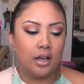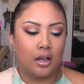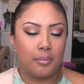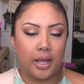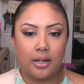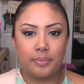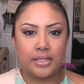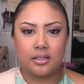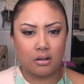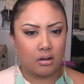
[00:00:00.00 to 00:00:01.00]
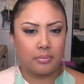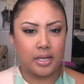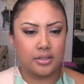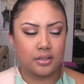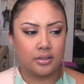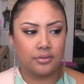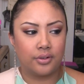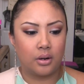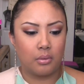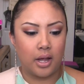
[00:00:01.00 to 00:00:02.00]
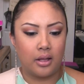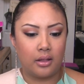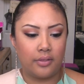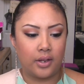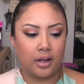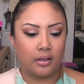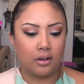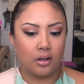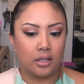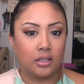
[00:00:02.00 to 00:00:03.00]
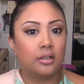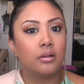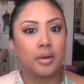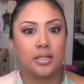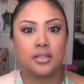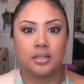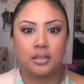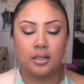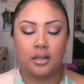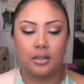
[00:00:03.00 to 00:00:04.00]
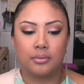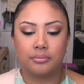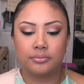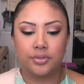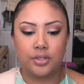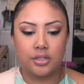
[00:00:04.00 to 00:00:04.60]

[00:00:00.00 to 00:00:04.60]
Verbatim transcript: Um, I had a basic Cartomizer for a while and then I got a Clearamizer um,